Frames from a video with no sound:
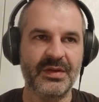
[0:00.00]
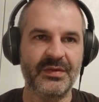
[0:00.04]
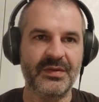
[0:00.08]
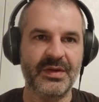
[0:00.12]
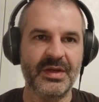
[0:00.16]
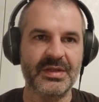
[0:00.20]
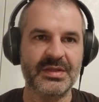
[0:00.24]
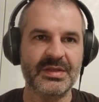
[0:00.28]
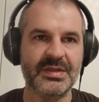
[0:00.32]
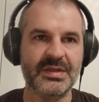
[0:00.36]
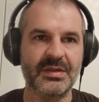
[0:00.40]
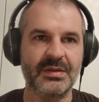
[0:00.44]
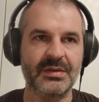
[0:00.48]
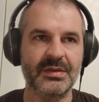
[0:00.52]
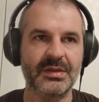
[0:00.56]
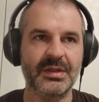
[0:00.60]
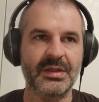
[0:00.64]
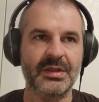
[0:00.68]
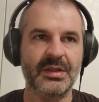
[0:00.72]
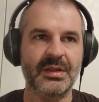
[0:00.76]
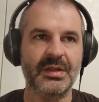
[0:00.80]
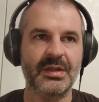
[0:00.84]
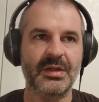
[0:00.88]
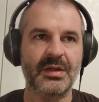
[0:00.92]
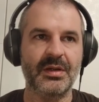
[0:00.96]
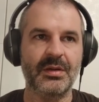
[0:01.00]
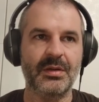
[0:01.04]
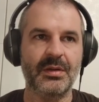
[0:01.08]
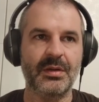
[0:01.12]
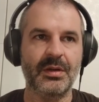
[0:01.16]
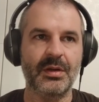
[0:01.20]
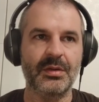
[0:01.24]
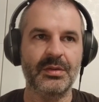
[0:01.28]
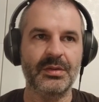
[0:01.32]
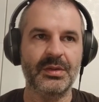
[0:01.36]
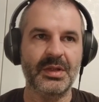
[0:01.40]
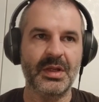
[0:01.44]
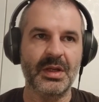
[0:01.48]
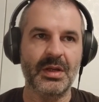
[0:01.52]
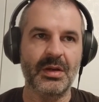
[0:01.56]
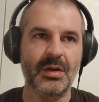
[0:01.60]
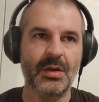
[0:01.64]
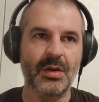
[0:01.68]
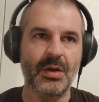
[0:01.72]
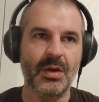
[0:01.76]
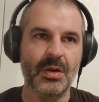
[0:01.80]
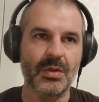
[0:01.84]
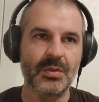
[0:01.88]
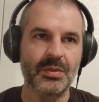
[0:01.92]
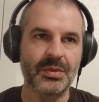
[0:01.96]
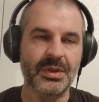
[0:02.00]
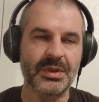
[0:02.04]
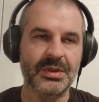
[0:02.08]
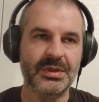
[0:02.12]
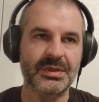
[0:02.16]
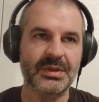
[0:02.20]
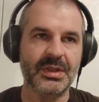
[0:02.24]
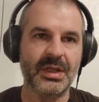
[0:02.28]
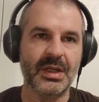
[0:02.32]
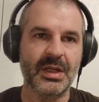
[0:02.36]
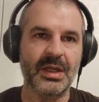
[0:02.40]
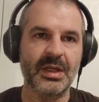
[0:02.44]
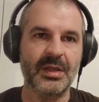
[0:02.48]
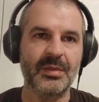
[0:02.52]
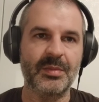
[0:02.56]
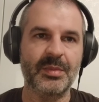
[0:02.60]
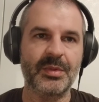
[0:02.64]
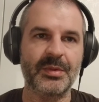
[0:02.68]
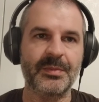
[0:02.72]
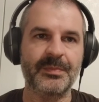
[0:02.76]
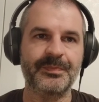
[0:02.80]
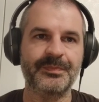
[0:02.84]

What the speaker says: events on the owner type.